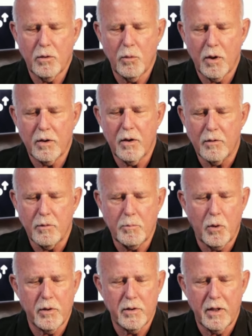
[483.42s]
worker are
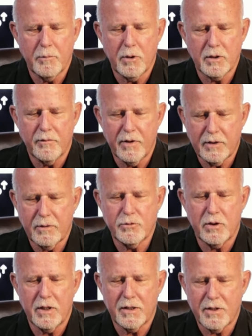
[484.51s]
reportedly among the victims
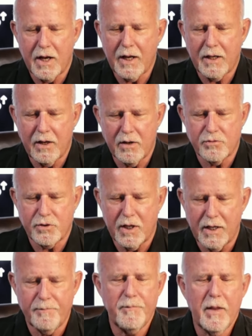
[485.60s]
of the attack, CARE
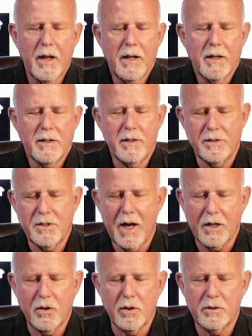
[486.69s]
said. The
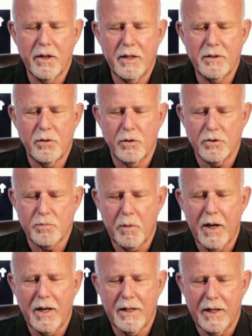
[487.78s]
attack could lead to a
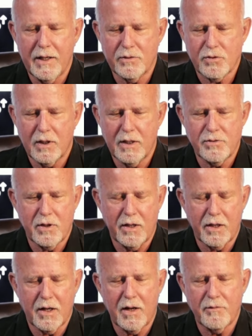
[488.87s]
spread and escalation of
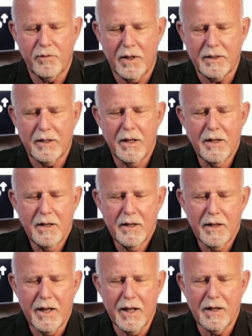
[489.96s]
the conflict,
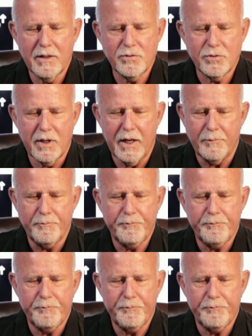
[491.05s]
analysts said.